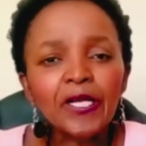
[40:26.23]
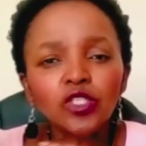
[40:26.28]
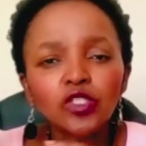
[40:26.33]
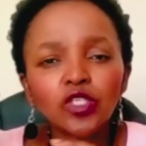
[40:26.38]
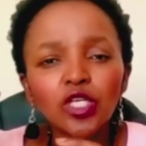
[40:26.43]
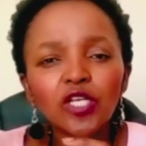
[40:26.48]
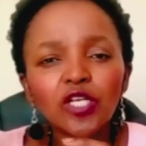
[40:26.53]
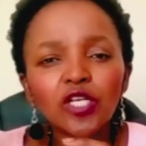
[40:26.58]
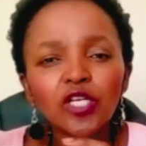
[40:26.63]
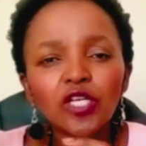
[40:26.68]

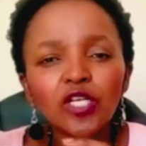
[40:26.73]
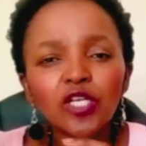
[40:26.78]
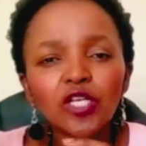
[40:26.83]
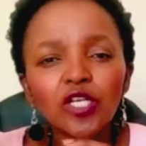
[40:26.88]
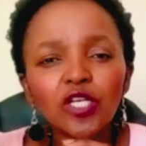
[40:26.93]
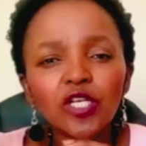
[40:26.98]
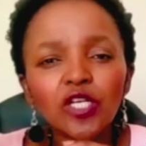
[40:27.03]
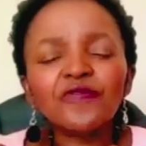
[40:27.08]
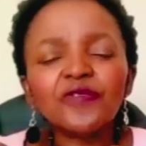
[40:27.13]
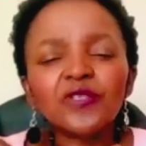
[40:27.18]
So even
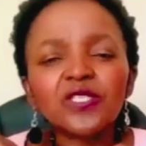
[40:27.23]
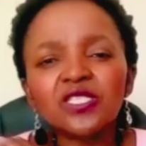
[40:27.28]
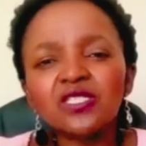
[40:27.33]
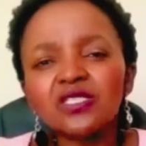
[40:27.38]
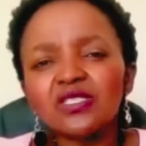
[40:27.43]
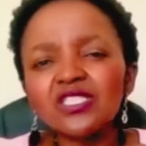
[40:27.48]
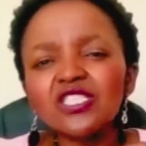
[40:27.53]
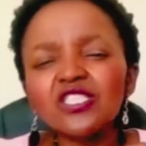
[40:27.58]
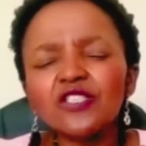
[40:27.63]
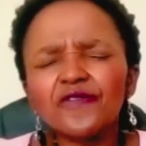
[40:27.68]

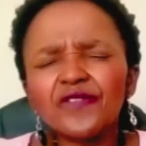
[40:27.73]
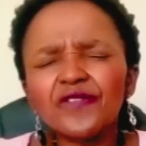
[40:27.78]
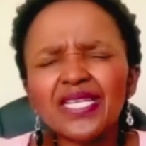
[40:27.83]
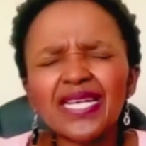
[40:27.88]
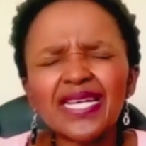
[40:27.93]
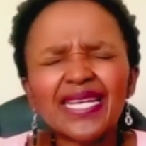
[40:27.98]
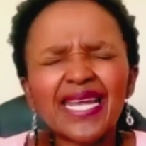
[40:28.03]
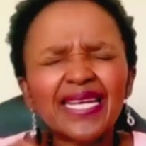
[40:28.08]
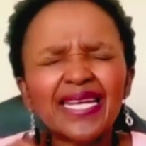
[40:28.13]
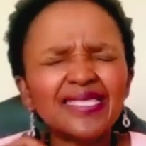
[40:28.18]

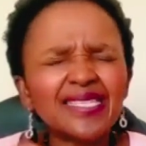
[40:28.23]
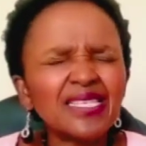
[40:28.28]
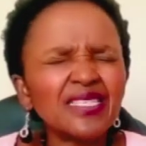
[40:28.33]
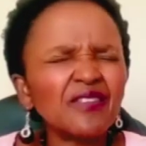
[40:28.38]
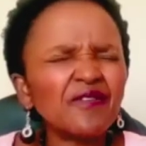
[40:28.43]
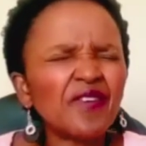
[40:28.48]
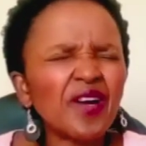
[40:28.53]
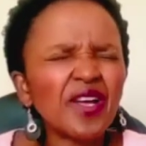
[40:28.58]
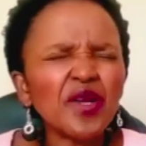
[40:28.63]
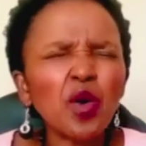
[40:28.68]
shifting and
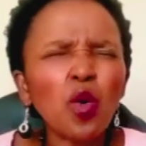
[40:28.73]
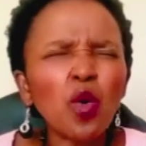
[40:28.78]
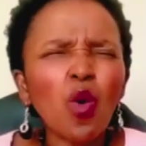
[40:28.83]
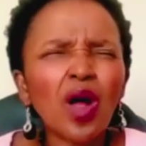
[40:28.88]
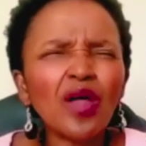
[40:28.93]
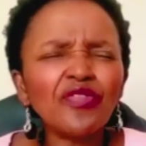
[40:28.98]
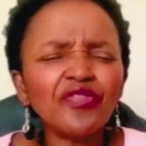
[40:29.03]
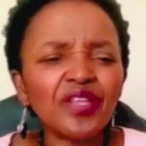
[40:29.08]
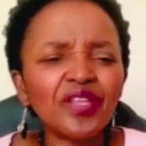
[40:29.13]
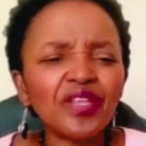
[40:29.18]
identifying
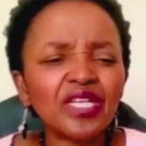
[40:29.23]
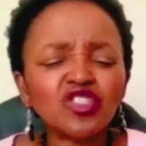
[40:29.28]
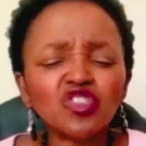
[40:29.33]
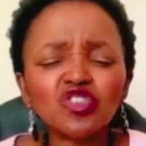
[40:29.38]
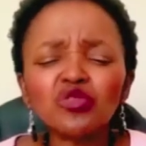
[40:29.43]
one thing,